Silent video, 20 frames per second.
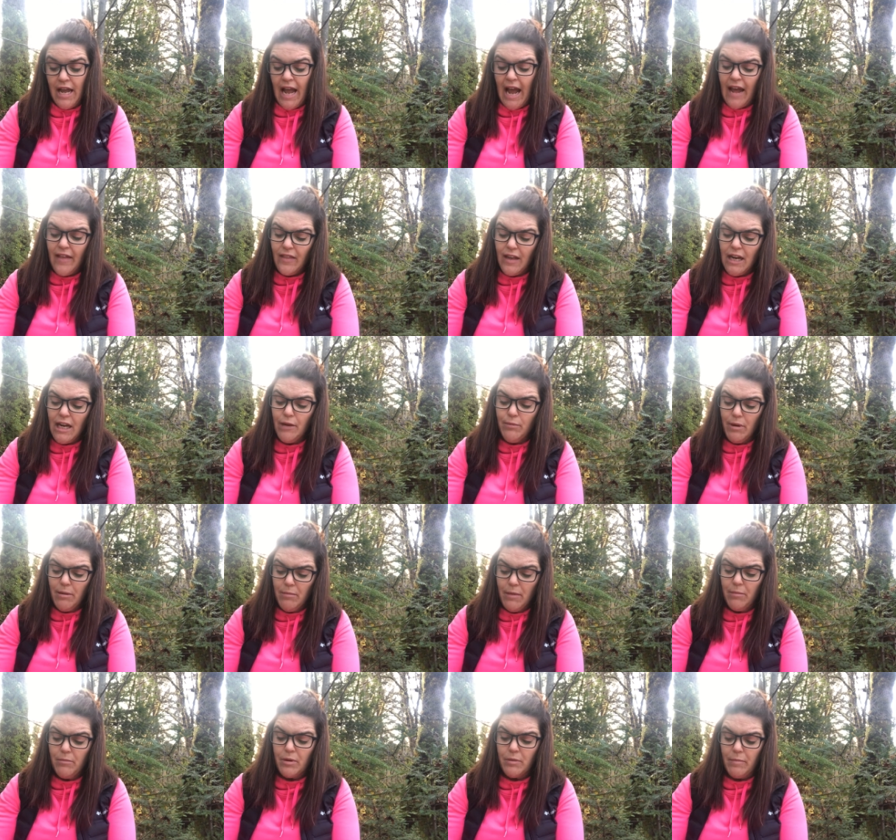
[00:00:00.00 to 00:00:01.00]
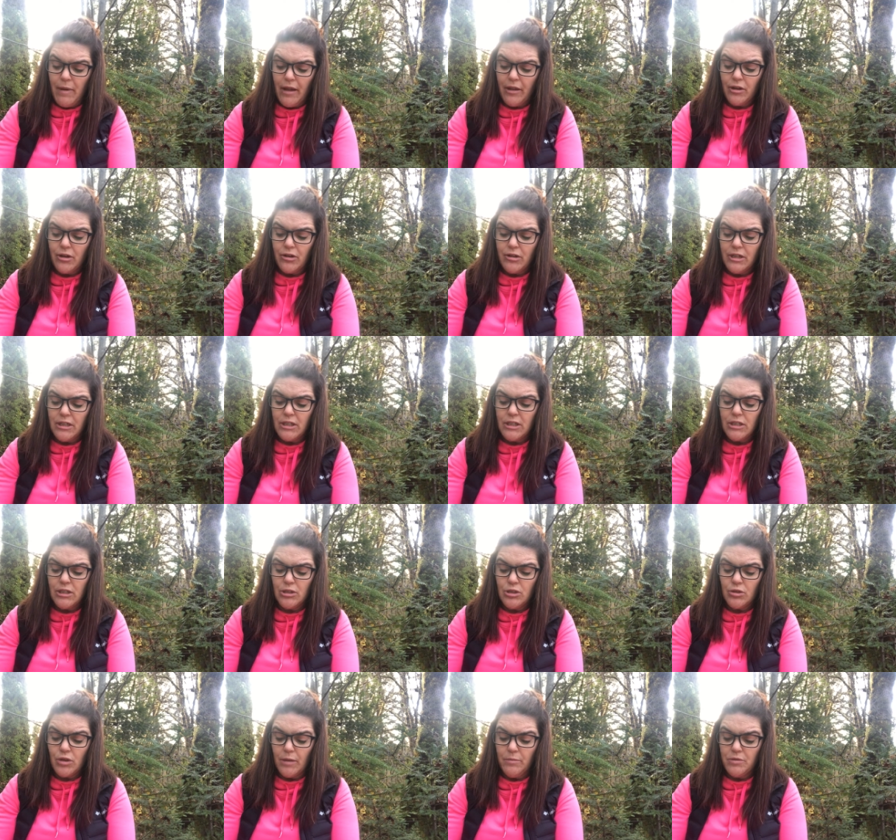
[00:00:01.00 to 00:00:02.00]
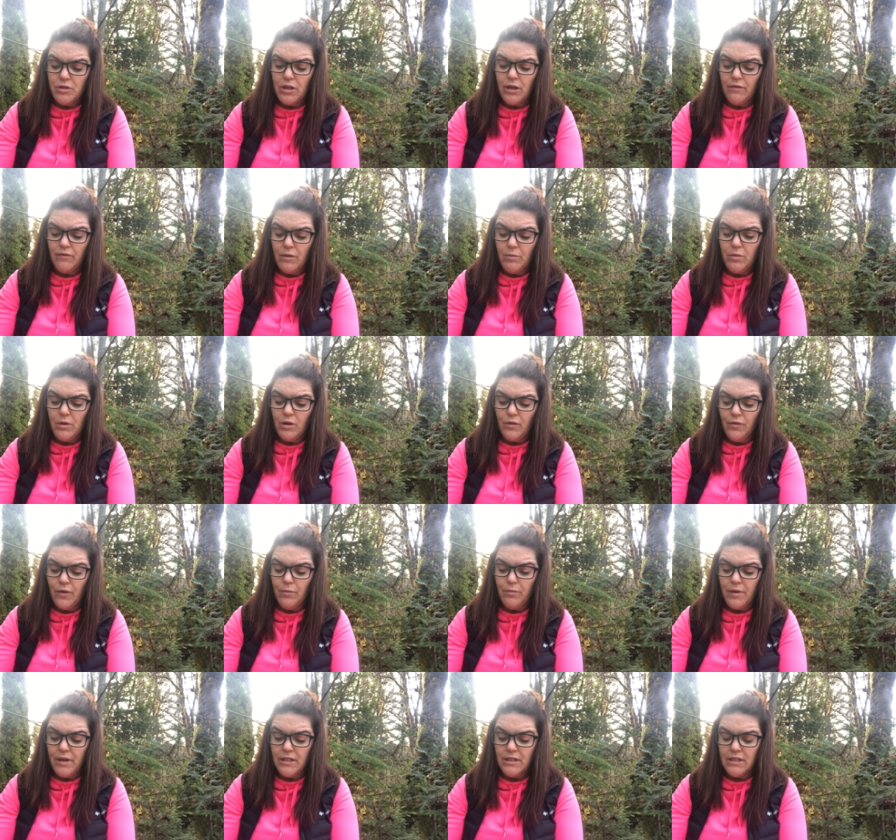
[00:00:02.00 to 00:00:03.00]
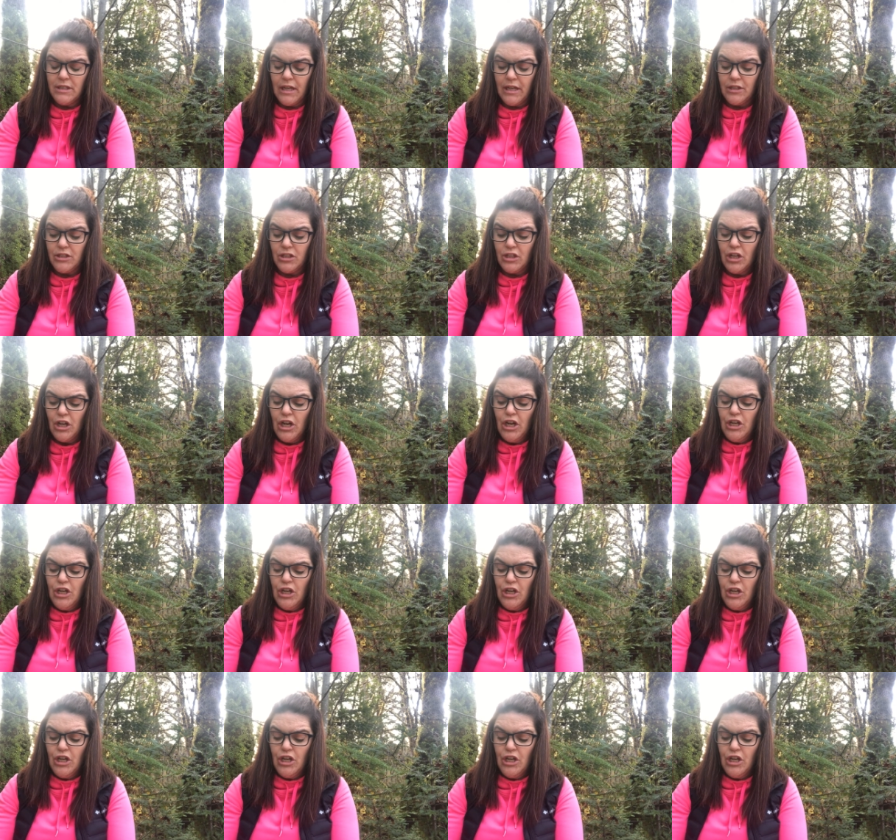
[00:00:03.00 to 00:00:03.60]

And then he remembered Pellegrina's description of the beautiful princess.